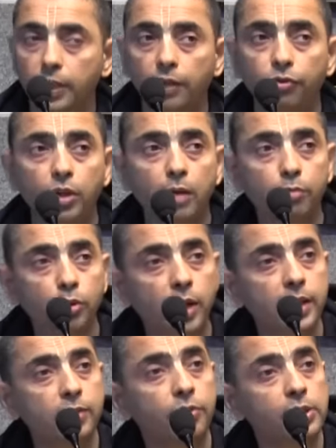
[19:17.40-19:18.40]
If you come to
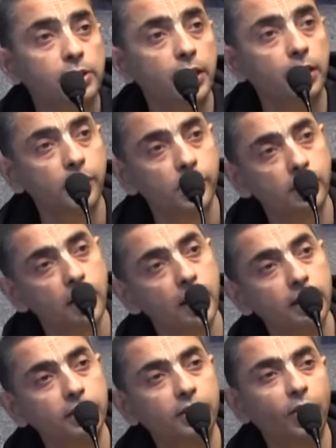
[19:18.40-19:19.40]
us, we'll say Krishna
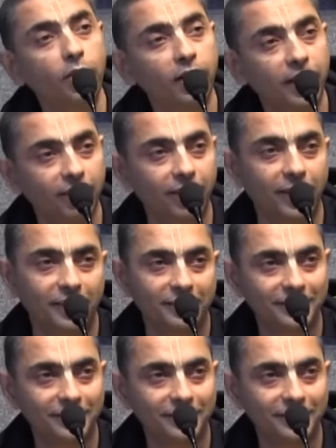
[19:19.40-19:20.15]
is the only way.